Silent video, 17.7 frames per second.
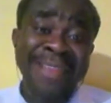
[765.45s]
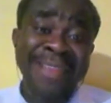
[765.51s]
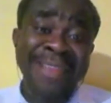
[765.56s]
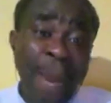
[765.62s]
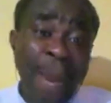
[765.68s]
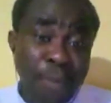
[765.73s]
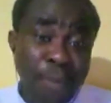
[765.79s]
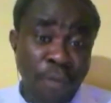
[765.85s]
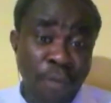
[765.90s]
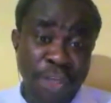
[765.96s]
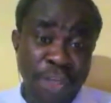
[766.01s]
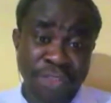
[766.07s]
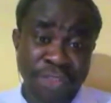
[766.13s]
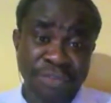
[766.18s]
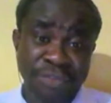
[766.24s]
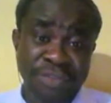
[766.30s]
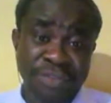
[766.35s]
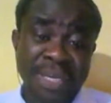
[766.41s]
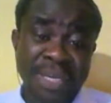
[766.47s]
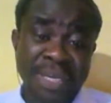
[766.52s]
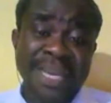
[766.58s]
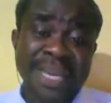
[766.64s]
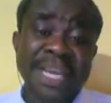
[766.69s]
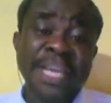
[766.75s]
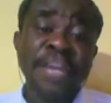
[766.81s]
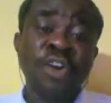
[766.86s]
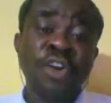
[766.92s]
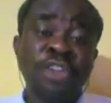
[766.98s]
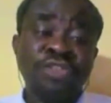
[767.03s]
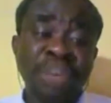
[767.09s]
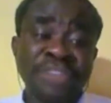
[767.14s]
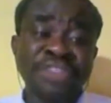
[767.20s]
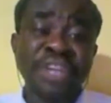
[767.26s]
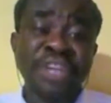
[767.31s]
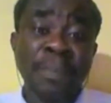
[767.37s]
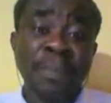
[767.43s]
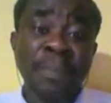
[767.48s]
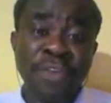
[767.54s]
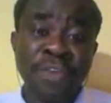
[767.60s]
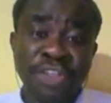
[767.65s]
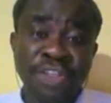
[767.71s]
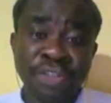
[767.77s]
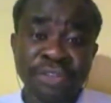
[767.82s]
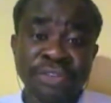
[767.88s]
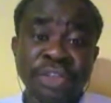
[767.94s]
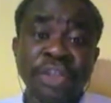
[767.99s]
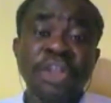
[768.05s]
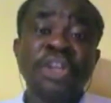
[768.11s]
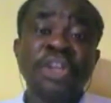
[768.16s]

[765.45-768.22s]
there provisions in those transitional provisions?